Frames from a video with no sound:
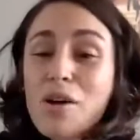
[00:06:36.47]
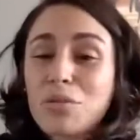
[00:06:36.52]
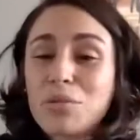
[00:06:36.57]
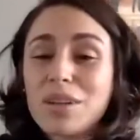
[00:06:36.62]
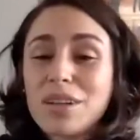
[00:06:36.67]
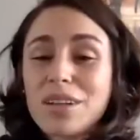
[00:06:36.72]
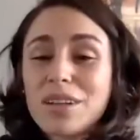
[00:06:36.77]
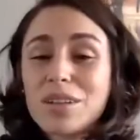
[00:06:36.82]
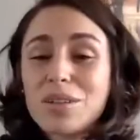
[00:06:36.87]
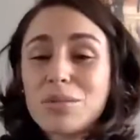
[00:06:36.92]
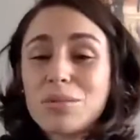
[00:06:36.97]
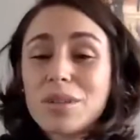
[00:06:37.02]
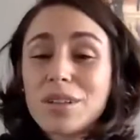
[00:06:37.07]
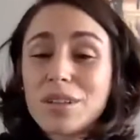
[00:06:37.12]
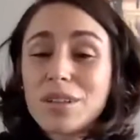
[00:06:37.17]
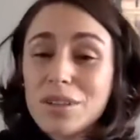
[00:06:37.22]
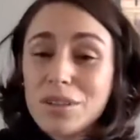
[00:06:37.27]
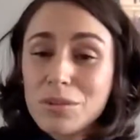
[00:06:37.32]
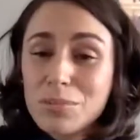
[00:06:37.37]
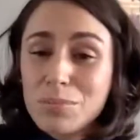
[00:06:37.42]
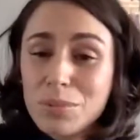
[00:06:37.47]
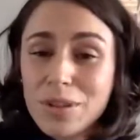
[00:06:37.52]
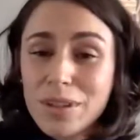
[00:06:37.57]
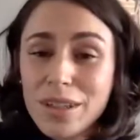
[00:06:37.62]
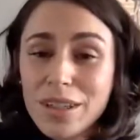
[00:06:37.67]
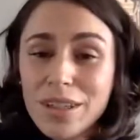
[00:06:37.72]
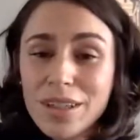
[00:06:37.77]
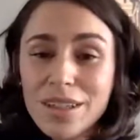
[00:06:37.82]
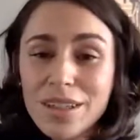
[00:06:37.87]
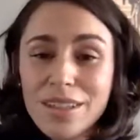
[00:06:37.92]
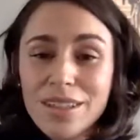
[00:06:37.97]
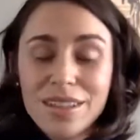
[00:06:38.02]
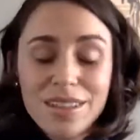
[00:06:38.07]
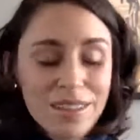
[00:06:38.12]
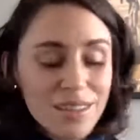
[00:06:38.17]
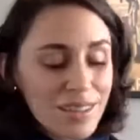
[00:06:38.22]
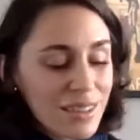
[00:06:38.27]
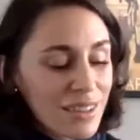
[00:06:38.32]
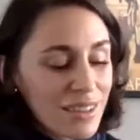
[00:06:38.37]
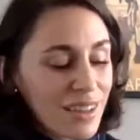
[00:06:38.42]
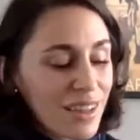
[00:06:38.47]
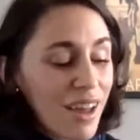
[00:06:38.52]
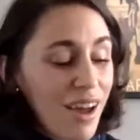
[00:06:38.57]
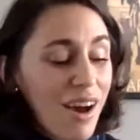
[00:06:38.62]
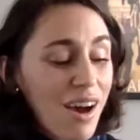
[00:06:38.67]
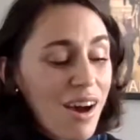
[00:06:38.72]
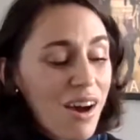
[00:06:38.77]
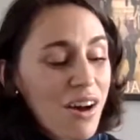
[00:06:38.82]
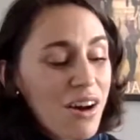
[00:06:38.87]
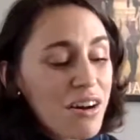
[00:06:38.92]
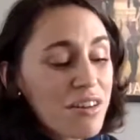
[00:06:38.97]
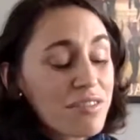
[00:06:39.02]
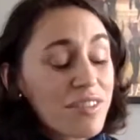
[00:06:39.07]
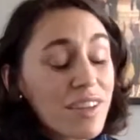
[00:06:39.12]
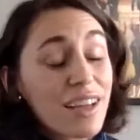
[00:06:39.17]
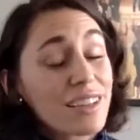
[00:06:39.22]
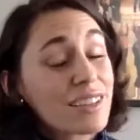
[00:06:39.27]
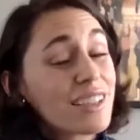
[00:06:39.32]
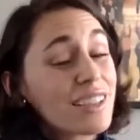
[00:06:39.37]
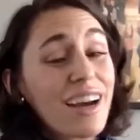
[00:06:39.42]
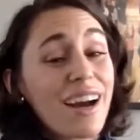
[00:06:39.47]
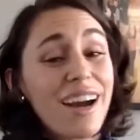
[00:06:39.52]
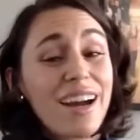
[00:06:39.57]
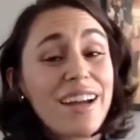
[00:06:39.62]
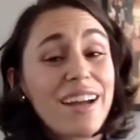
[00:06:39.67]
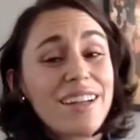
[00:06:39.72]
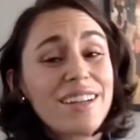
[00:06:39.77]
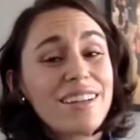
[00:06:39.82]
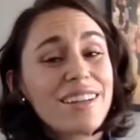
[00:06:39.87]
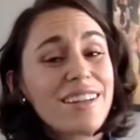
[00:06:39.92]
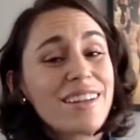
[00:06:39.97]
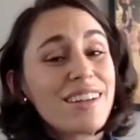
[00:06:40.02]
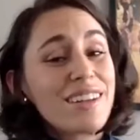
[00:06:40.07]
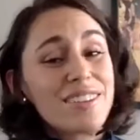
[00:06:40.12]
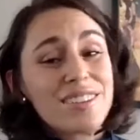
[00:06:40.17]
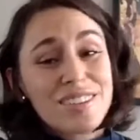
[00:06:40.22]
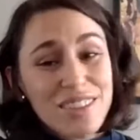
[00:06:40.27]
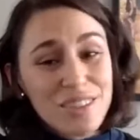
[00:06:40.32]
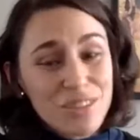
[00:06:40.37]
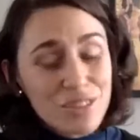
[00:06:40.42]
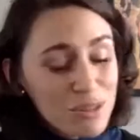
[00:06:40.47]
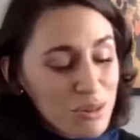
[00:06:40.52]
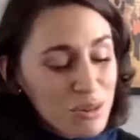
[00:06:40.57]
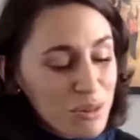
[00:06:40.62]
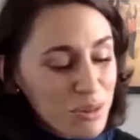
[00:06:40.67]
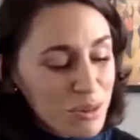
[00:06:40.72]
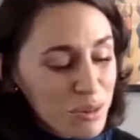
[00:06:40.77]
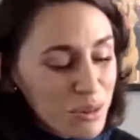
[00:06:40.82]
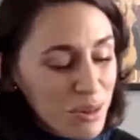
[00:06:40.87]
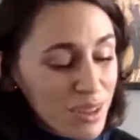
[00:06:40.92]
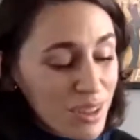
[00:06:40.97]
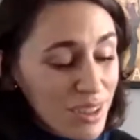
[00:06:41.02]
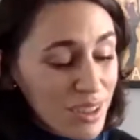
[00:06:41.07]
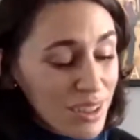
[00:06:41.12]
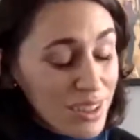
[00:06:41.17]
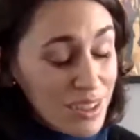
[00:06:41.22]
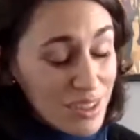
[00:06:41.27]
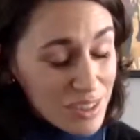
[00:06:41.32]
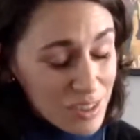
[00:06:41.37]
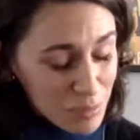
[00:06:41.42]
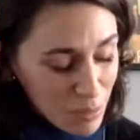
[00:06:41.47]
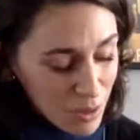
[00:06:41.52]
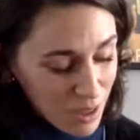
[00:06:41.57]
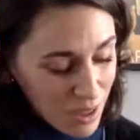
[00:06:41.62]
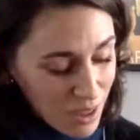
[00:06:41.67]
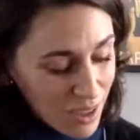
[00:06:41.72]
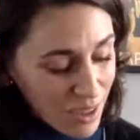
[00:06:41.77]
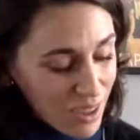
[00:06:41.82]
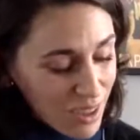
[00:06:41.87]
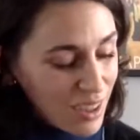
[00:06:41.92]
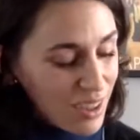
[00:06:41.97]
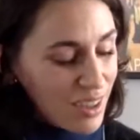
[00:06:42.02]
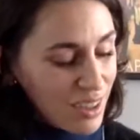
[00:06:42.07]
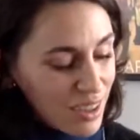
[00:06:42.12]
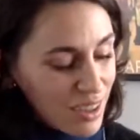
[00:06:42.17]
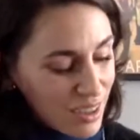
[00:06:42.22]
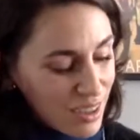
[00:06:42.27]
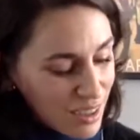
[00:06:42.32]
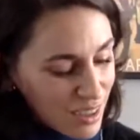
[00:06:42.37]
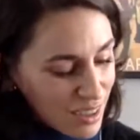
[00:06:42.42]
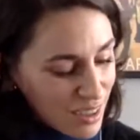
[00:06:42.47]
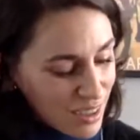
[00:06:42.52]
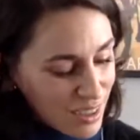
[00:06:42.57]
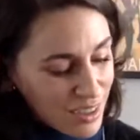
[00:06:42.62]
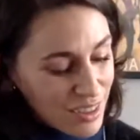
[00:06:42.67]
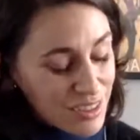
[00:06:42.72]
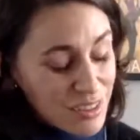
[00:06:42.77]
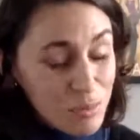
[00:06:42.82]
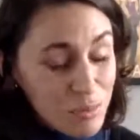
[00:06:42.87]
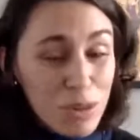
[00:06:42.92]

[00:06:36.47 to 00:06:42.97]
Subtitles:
We will bring love and kindness to this space.